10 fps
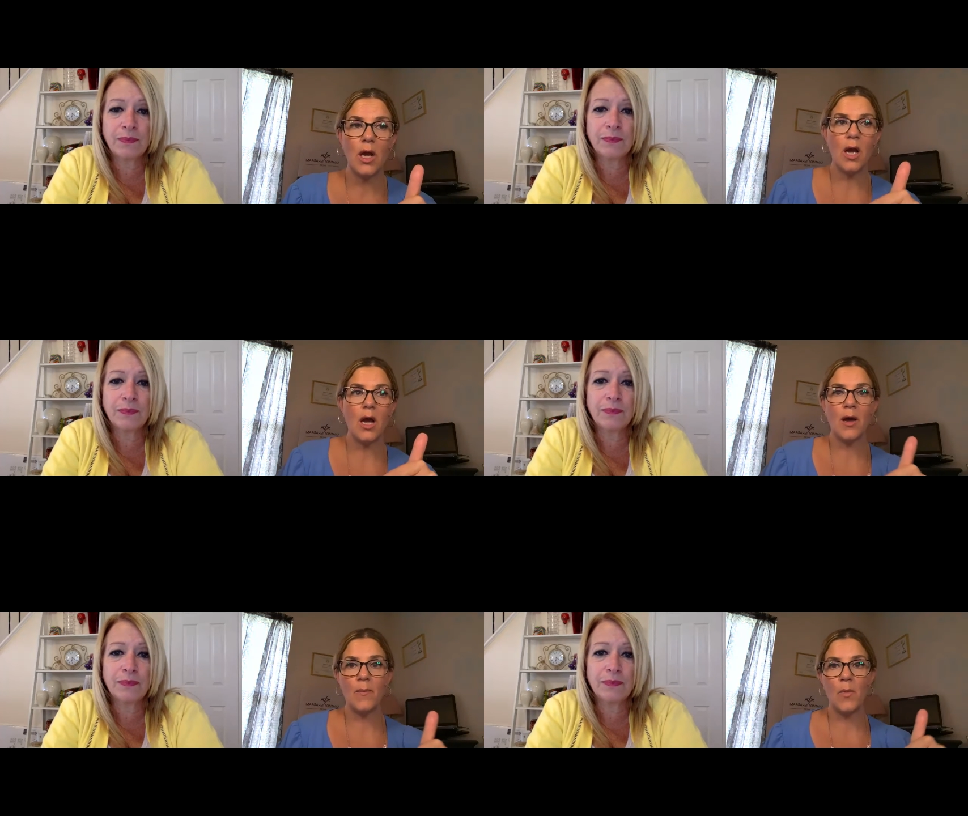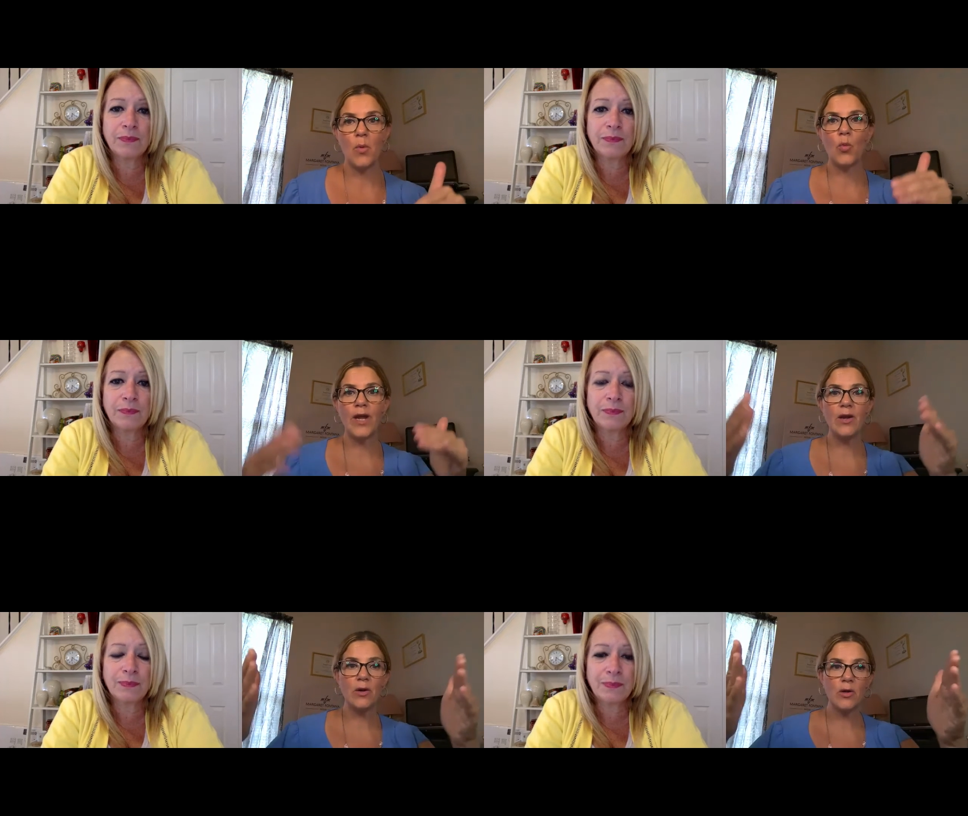Speaker 1: um,
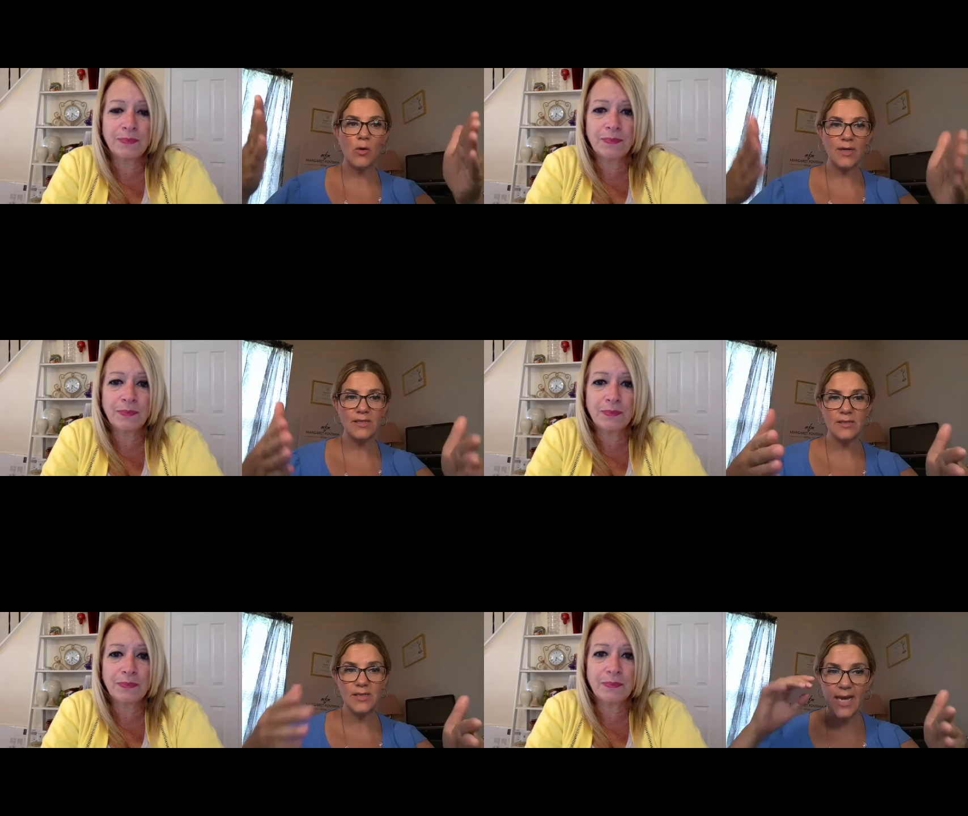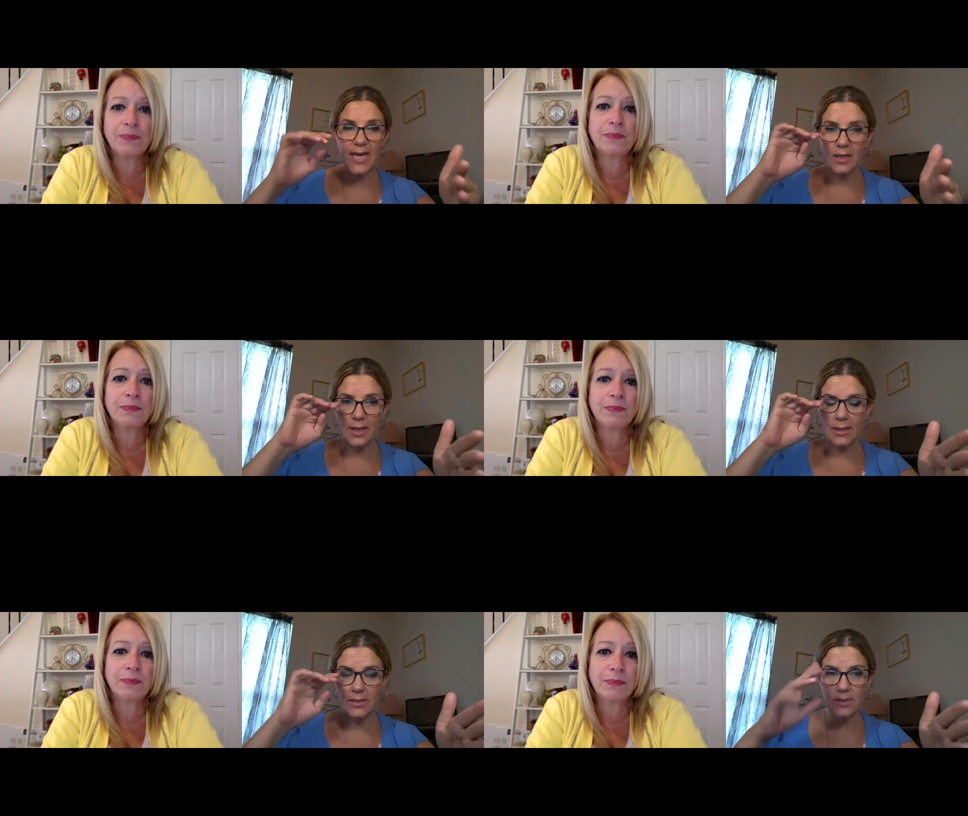we are going to take
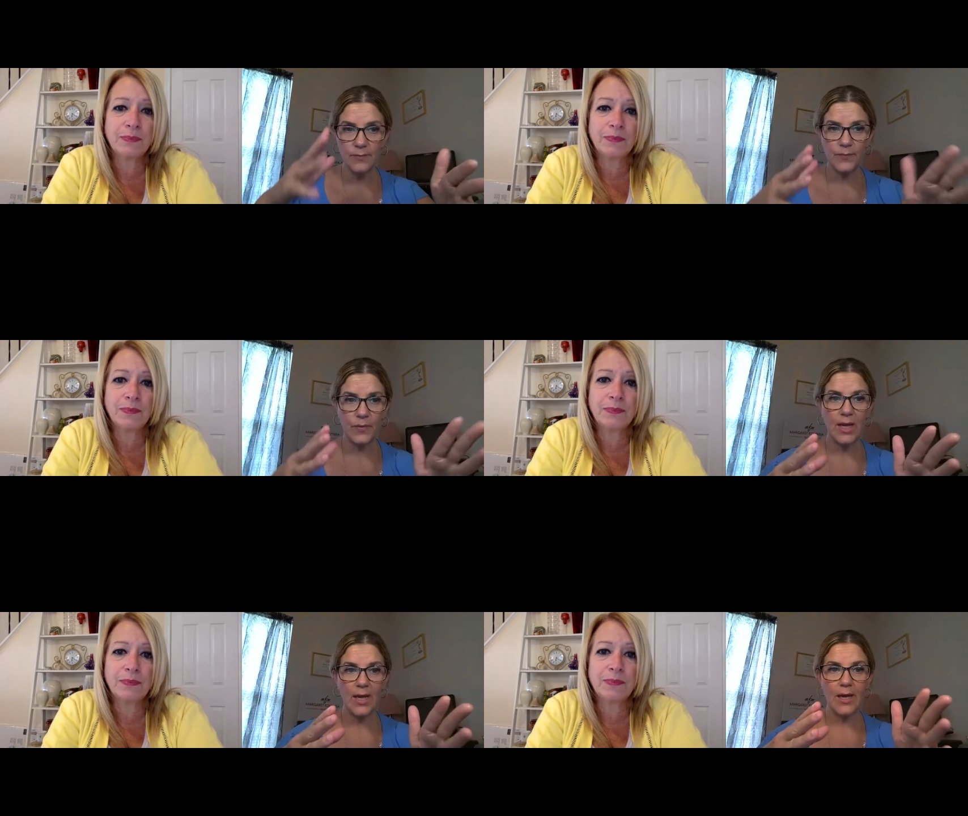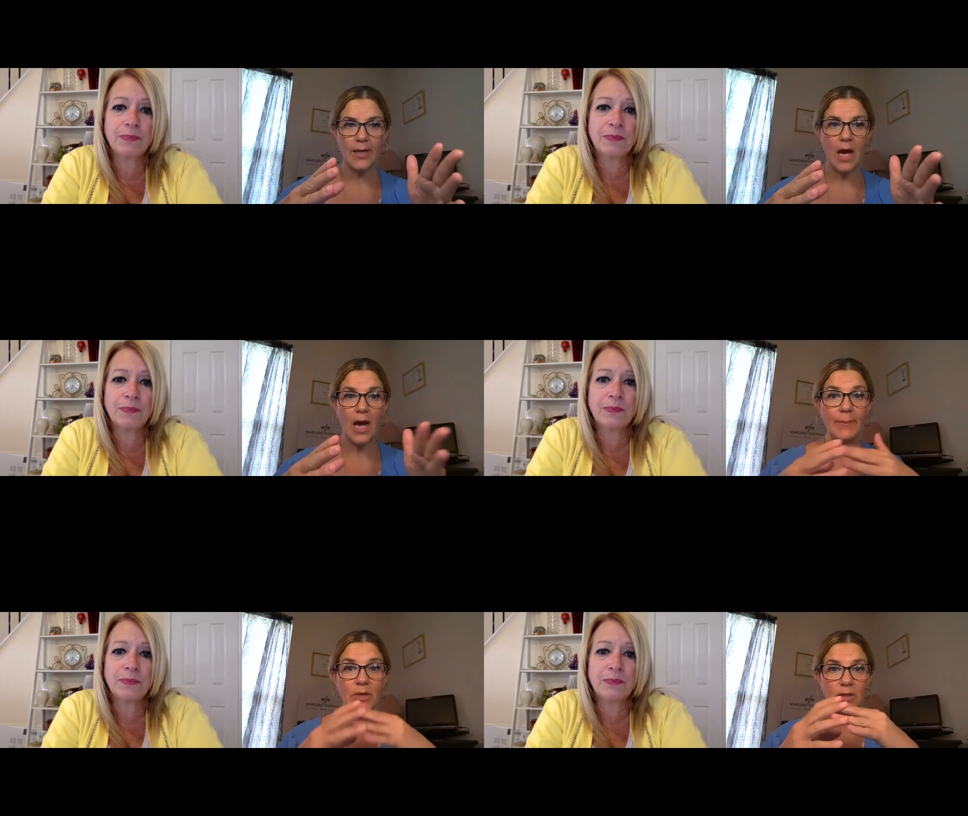this and
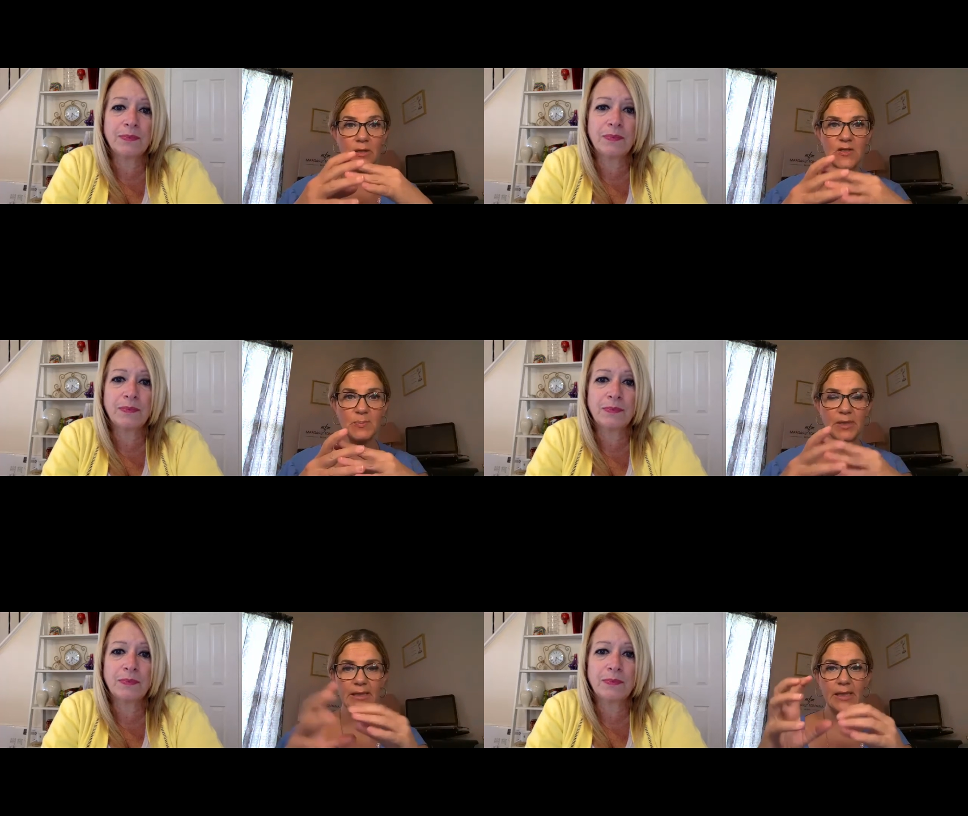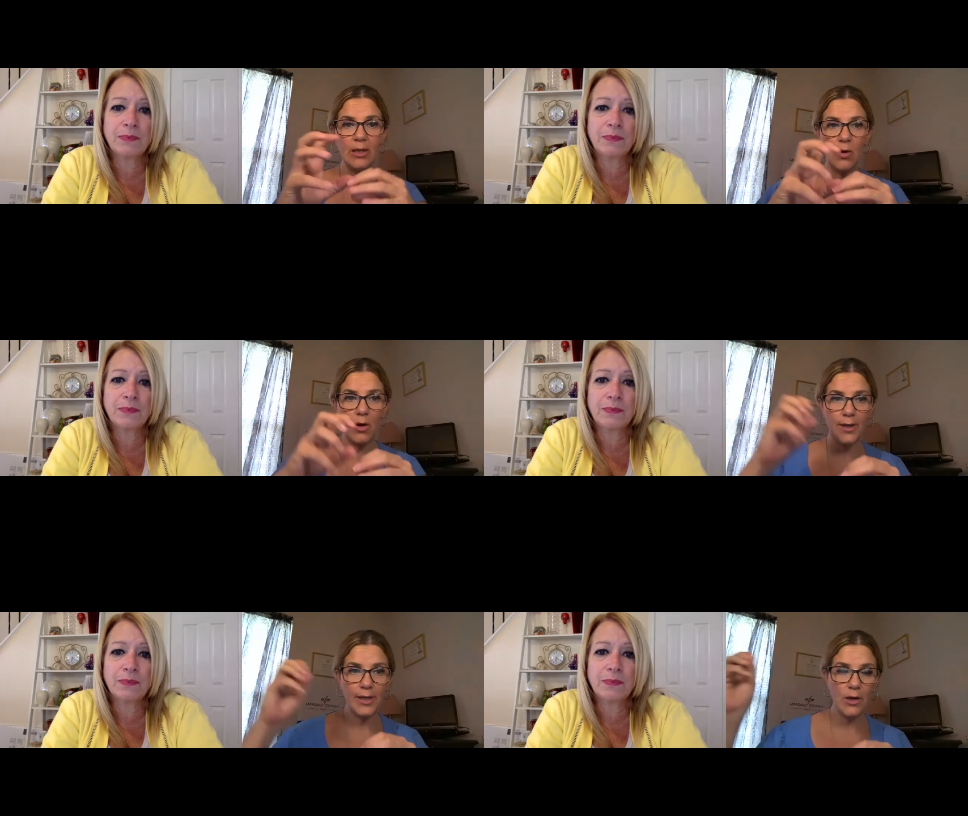I'm going to split the
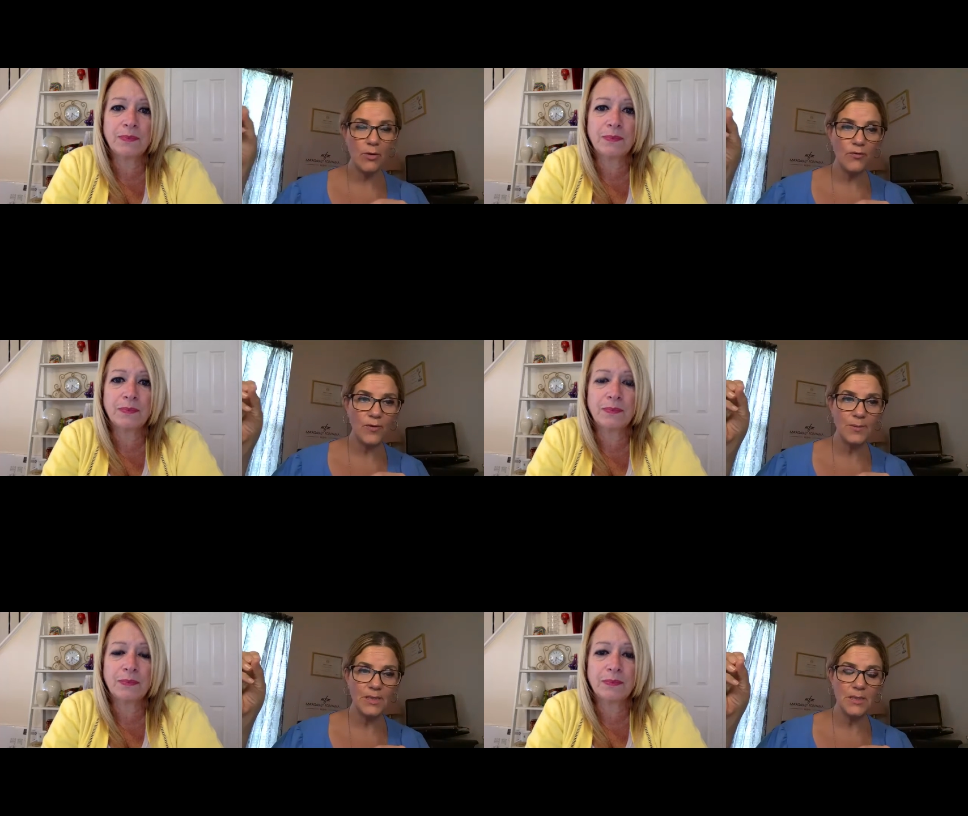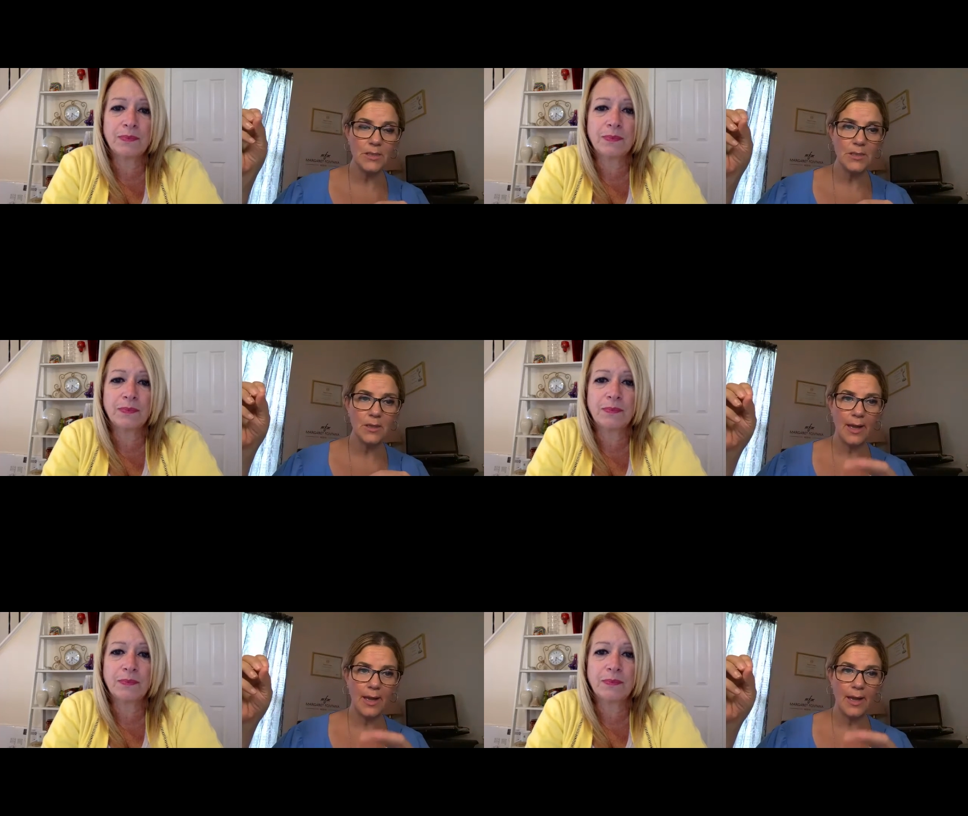audio from this